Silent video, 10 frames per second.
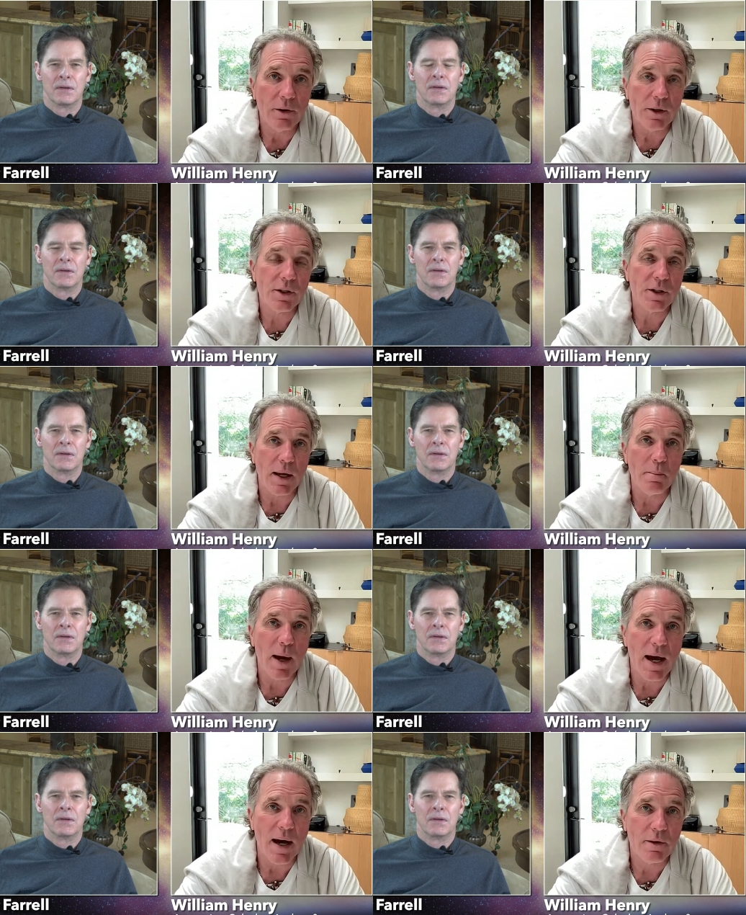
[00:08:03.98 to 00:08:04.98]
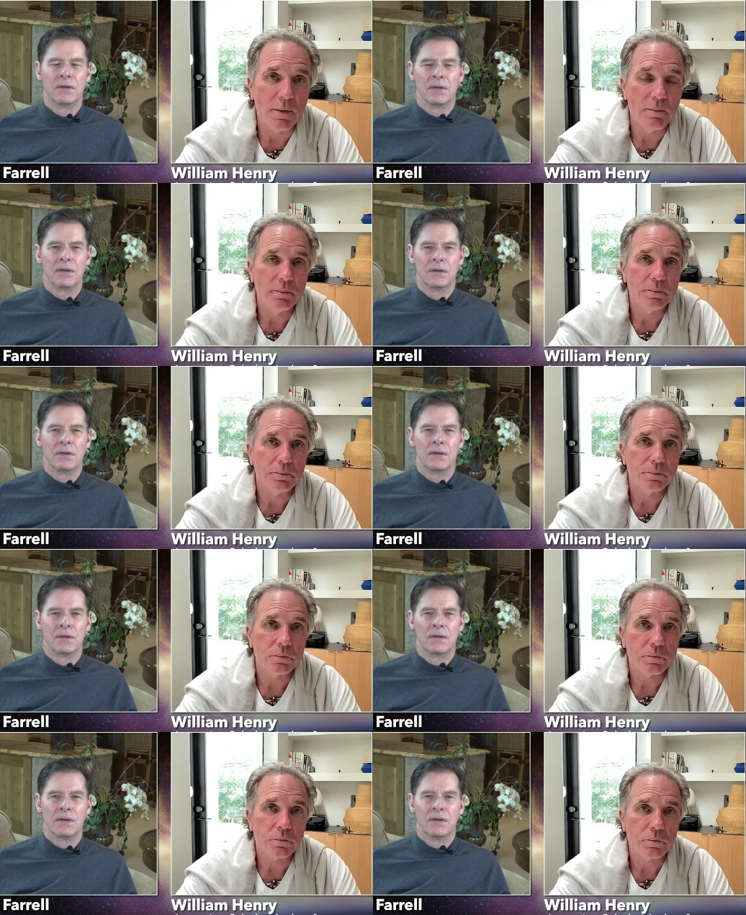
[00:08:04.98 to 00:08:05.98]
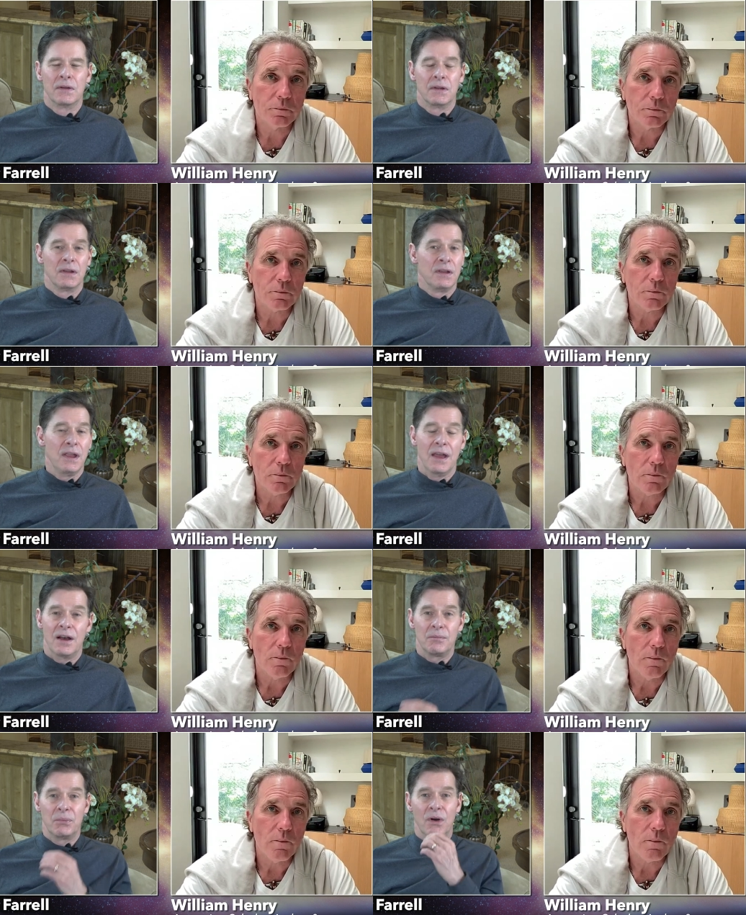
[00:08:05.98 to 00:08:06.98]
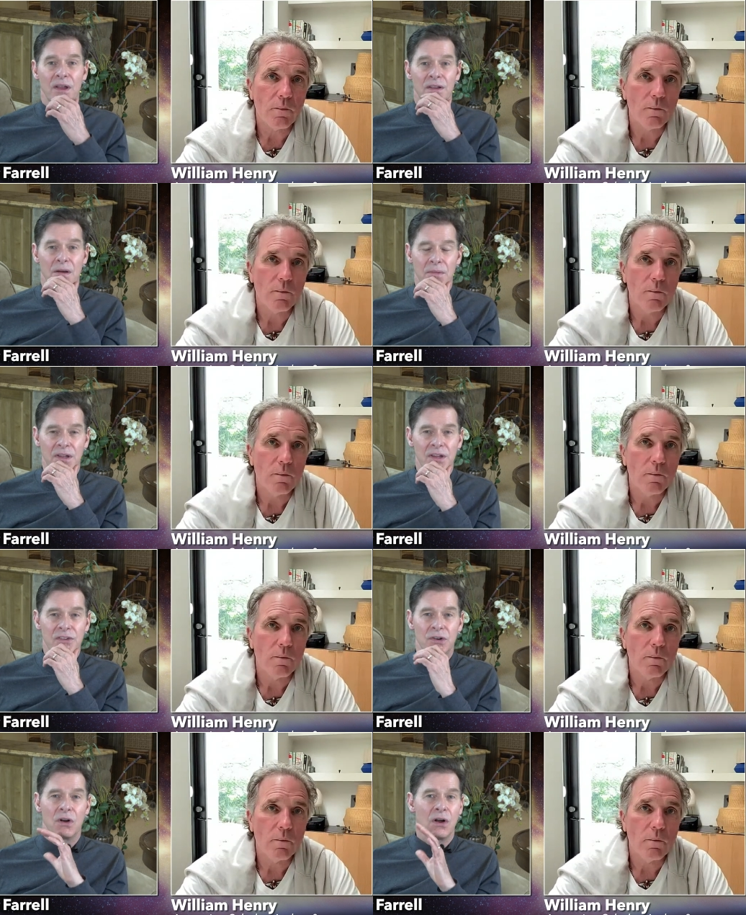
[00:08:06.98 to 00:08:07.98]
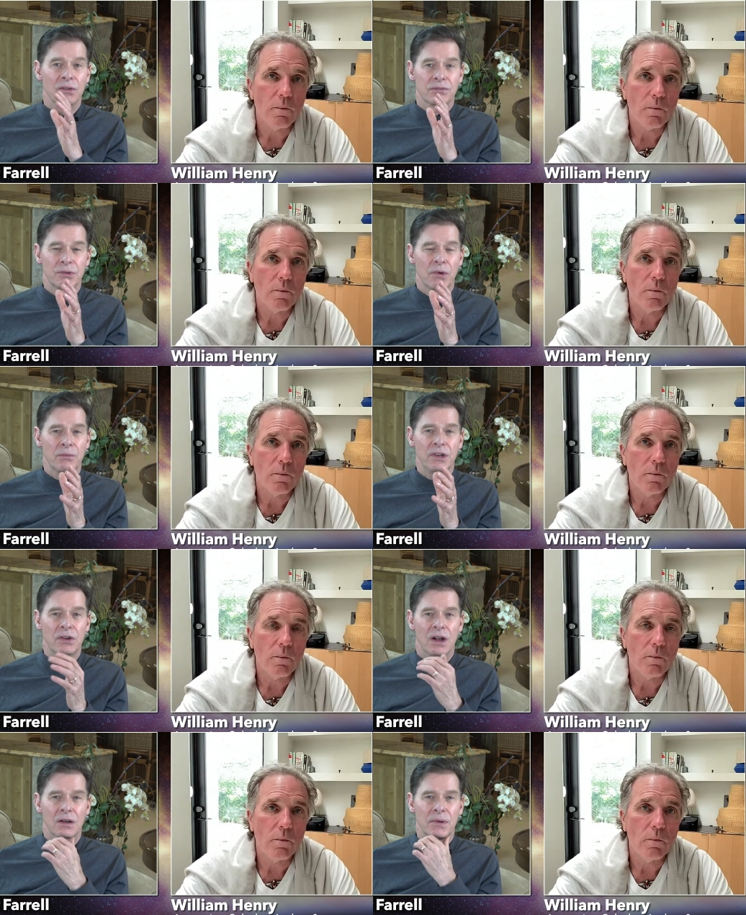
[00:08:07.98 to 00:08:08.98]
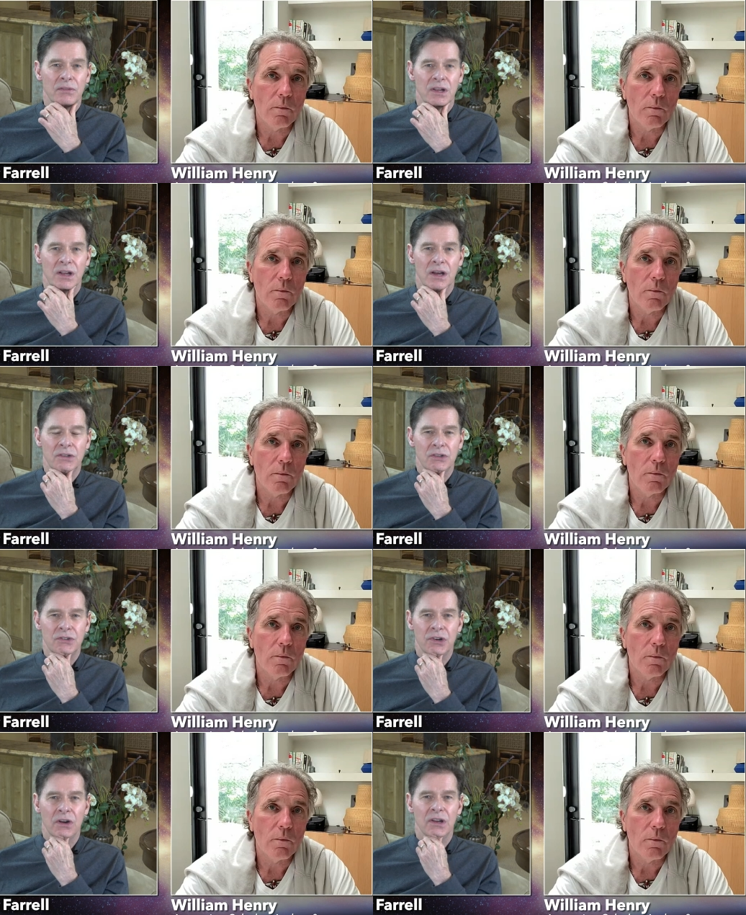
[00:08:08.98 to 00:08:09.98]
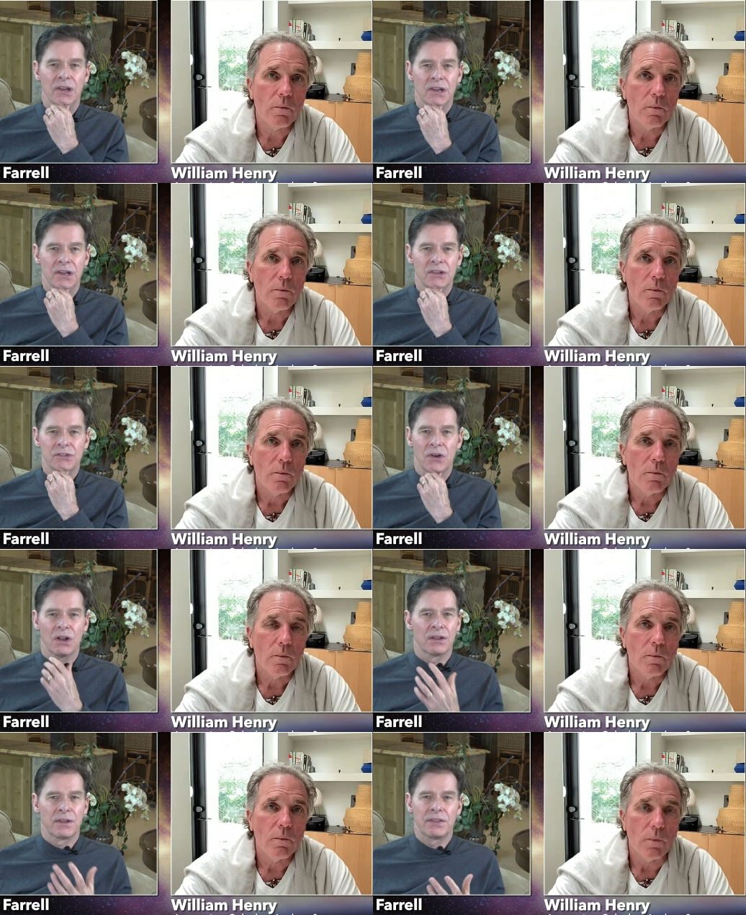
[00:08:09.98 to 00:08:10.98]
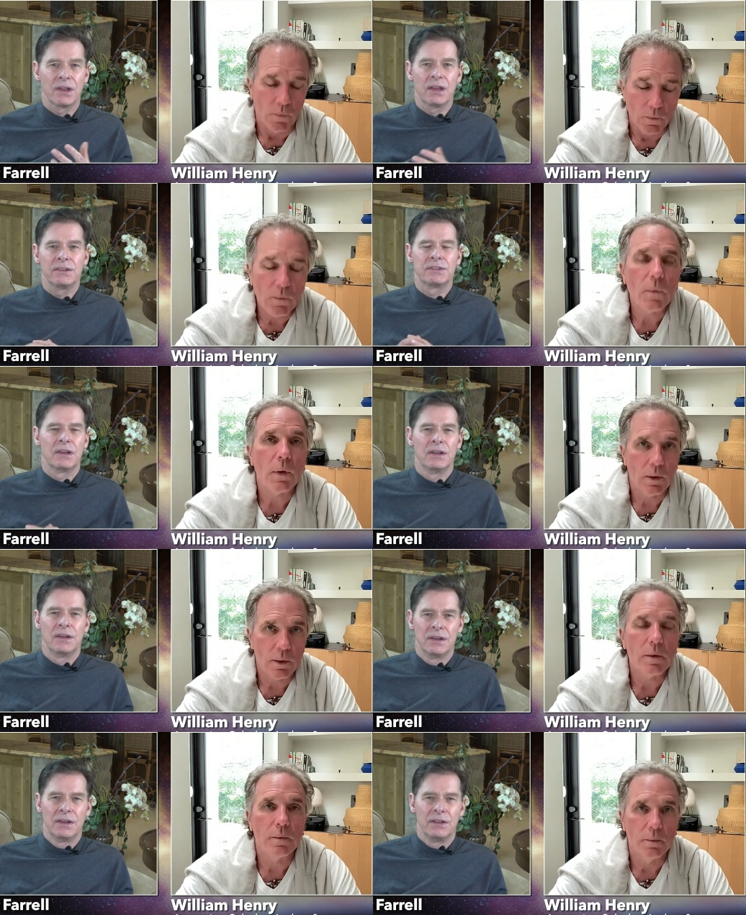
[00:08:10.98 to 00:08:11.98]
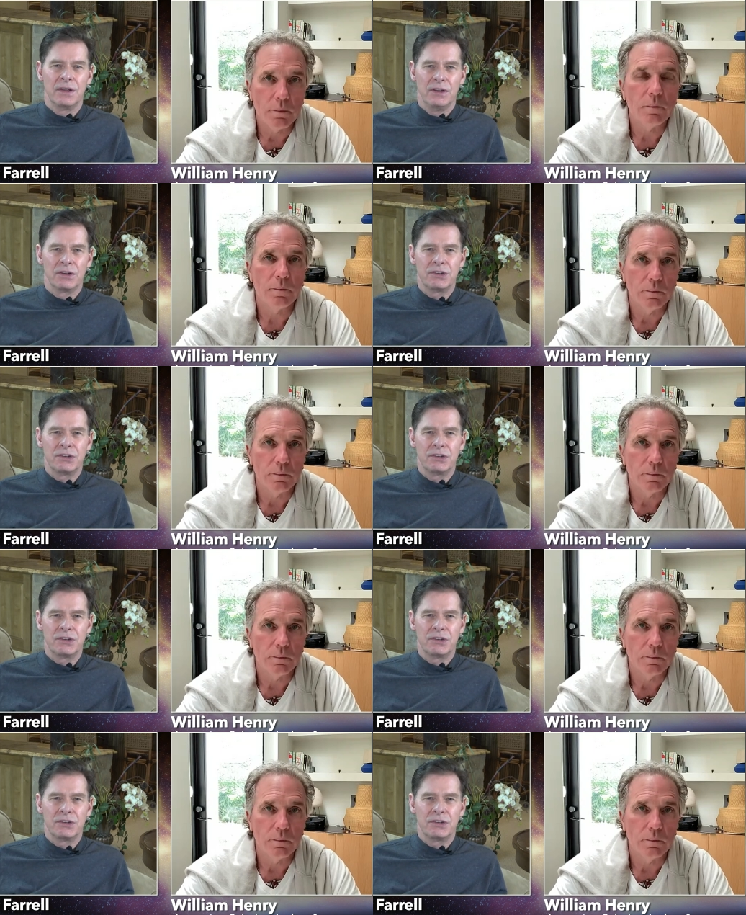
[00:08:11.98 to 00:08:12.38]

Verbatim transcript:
Speaker 1: the same path.
Speaker 2: Yeah, boy, I mean, these are all, so when we talk about the conscious journey, it is all of the things that you're